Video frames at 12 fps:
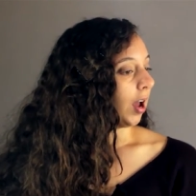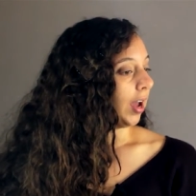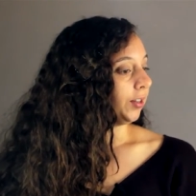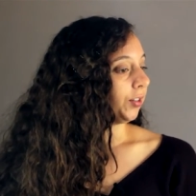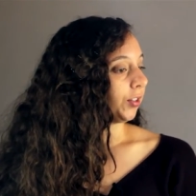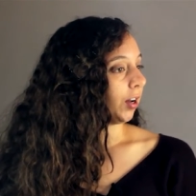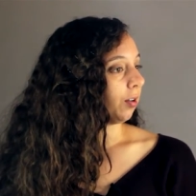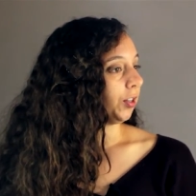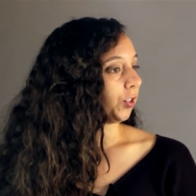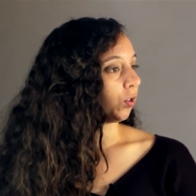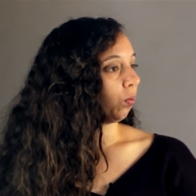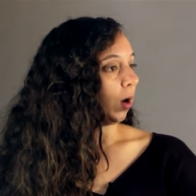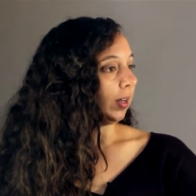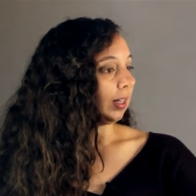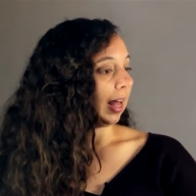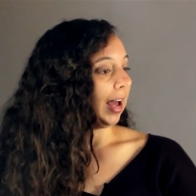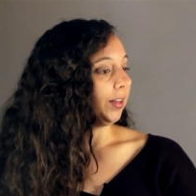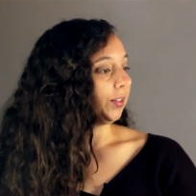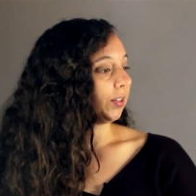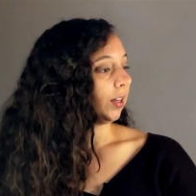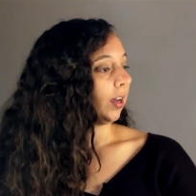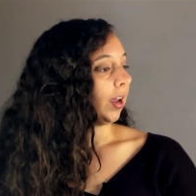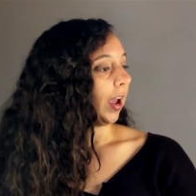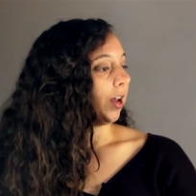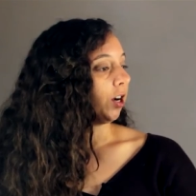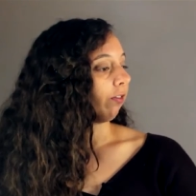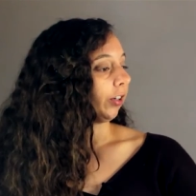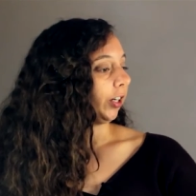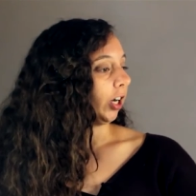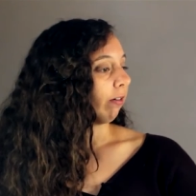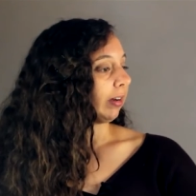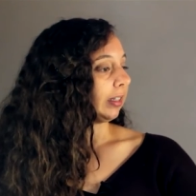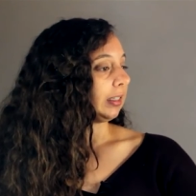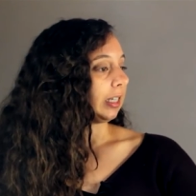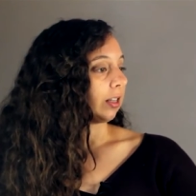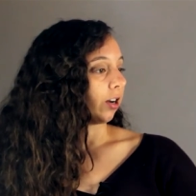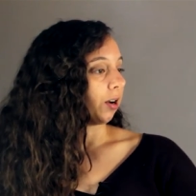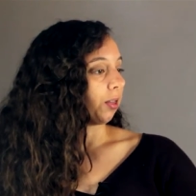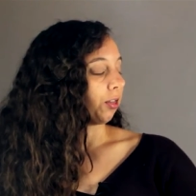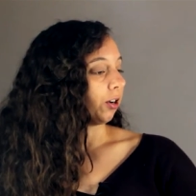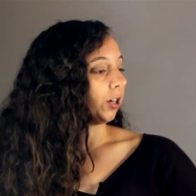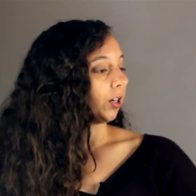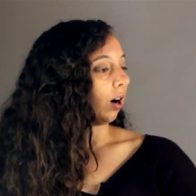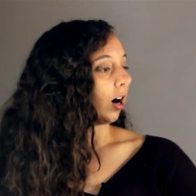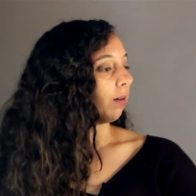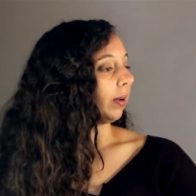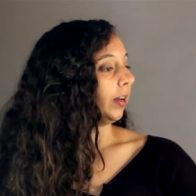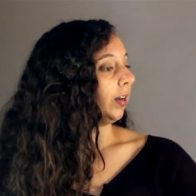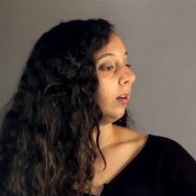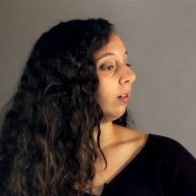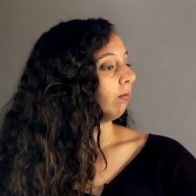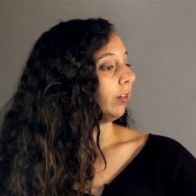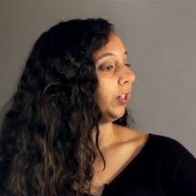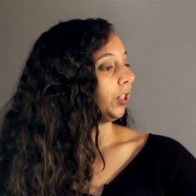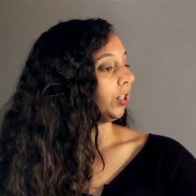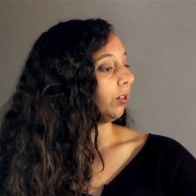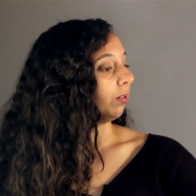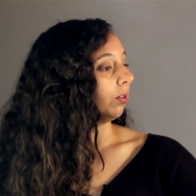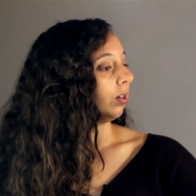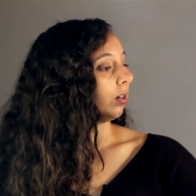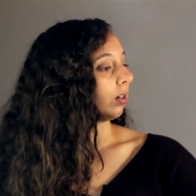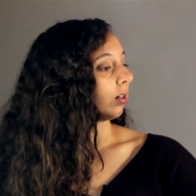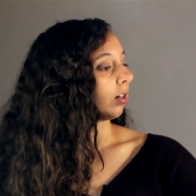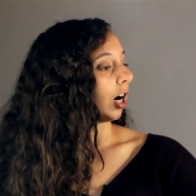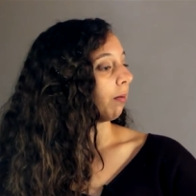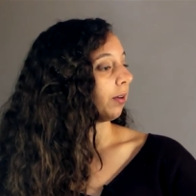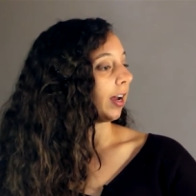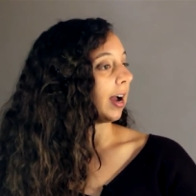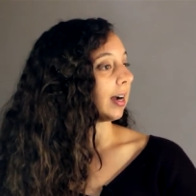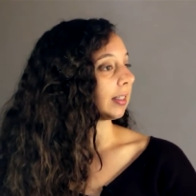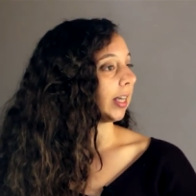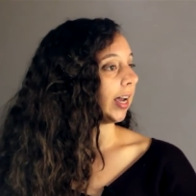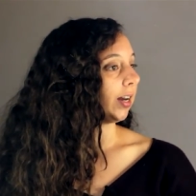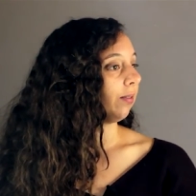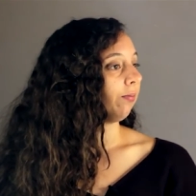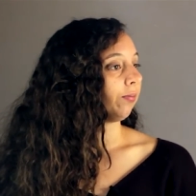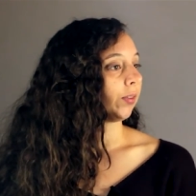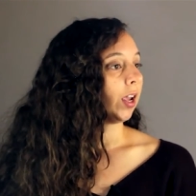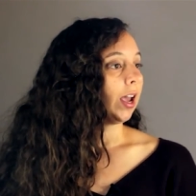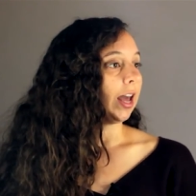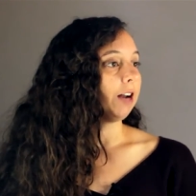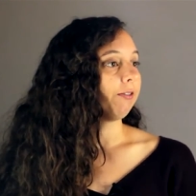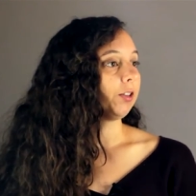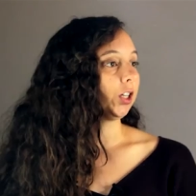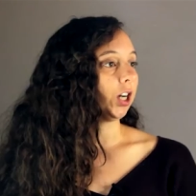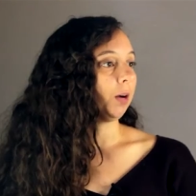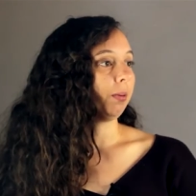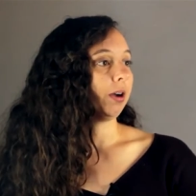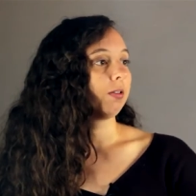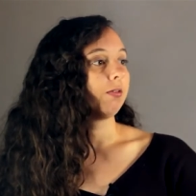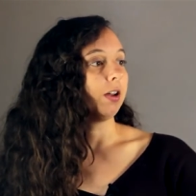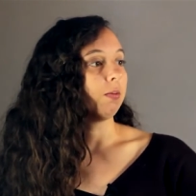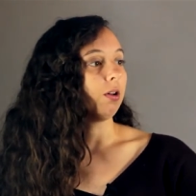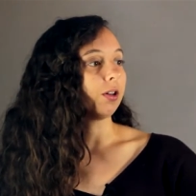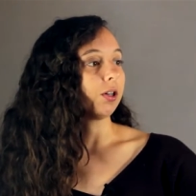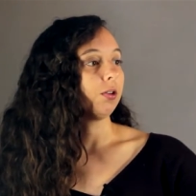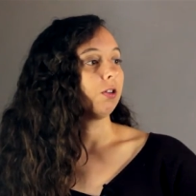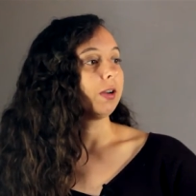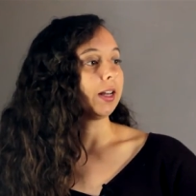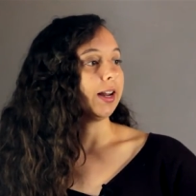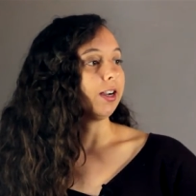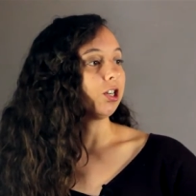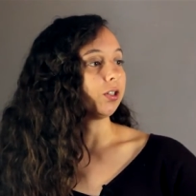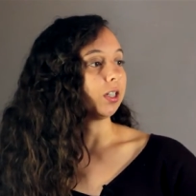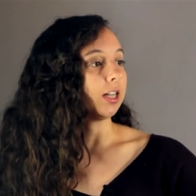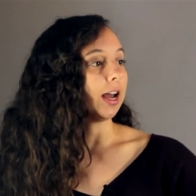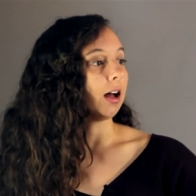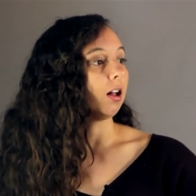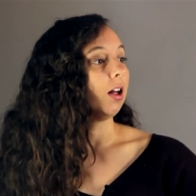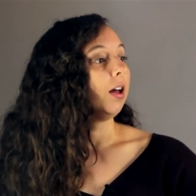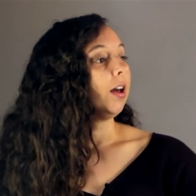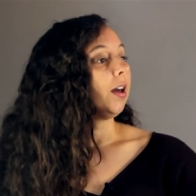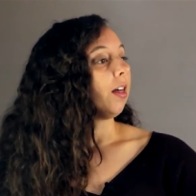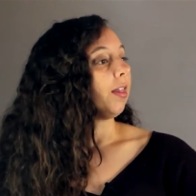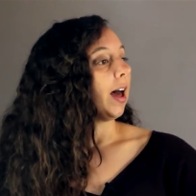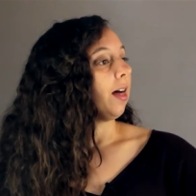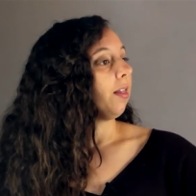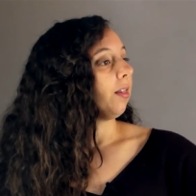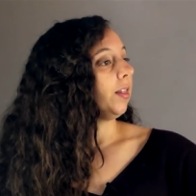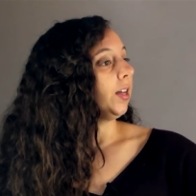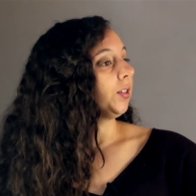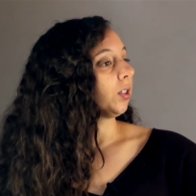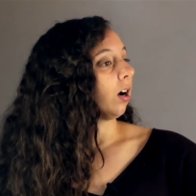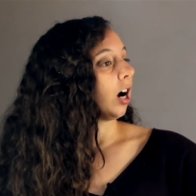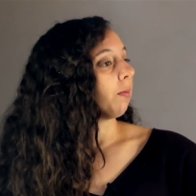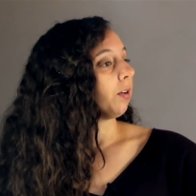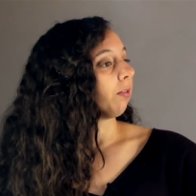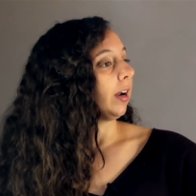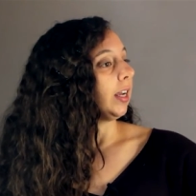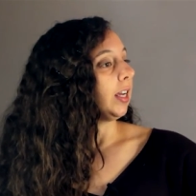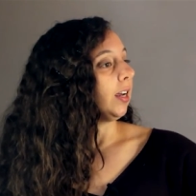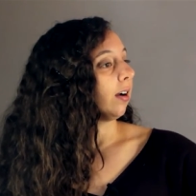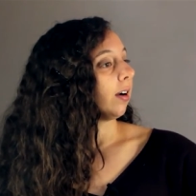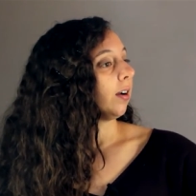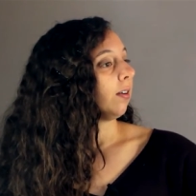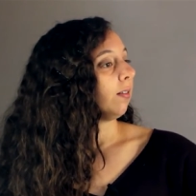And so this is one less, and over here, we can see that our third carbon went to carbon dioxide. And if we look at our pyruvate molecule, we can actually tell that this carbon right here